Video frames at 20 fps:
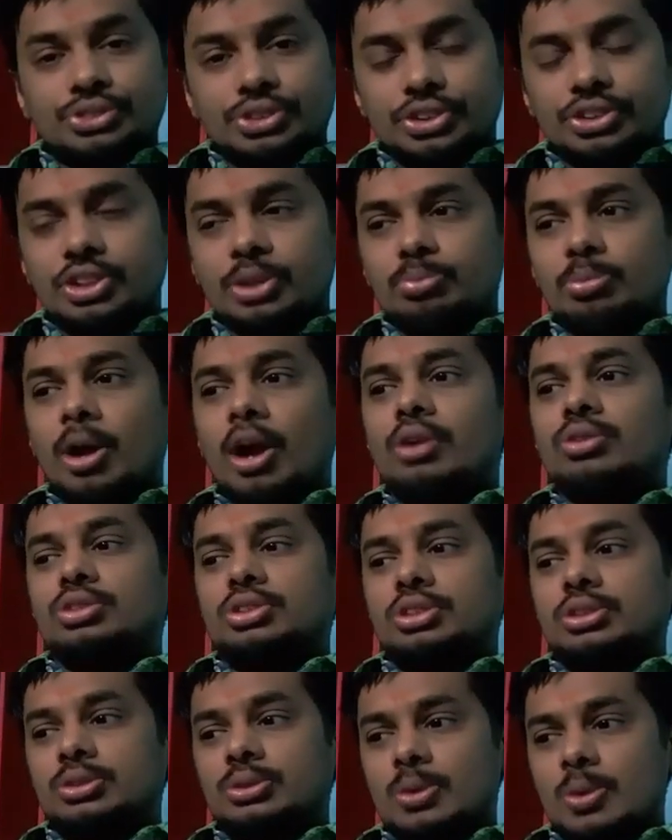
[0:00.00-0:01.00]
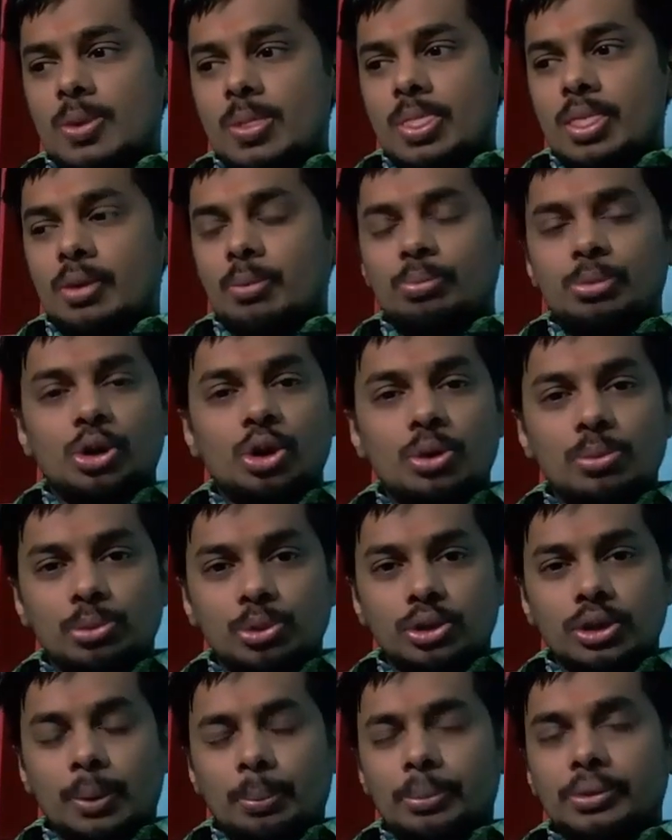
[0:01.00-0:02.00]
This is about the
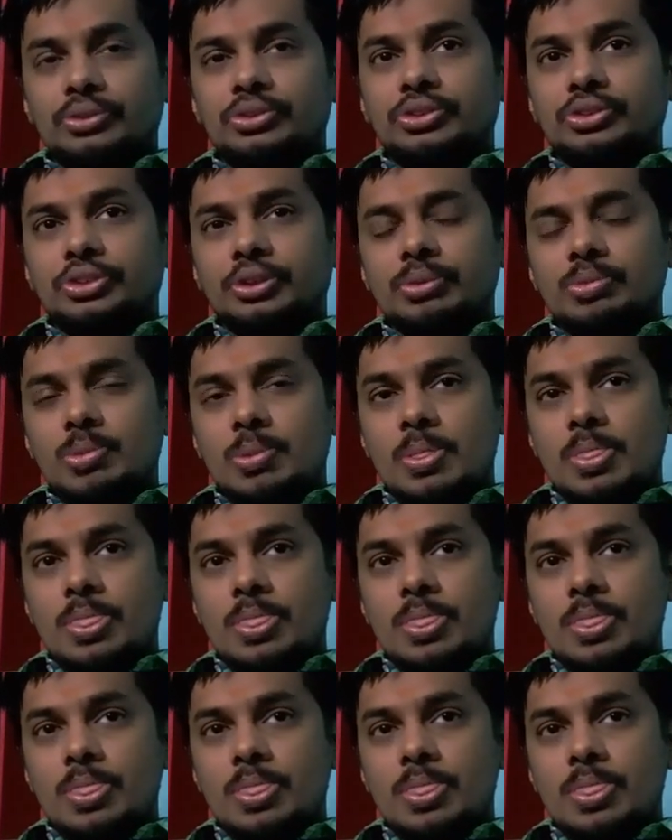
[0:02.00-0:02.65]
Bhrigumula Paddhati.